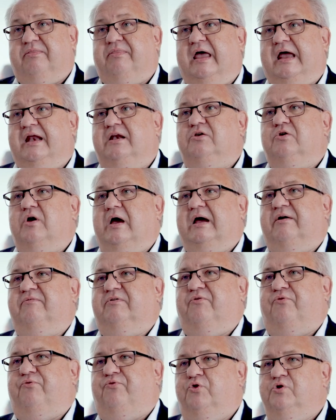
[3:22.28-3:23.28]
Then you have
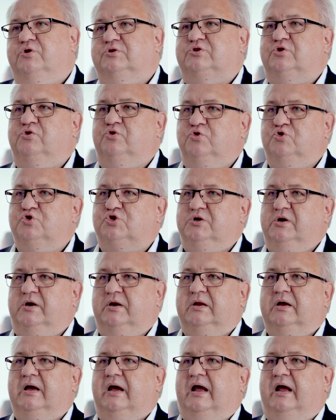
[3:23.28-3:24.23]
a full solution,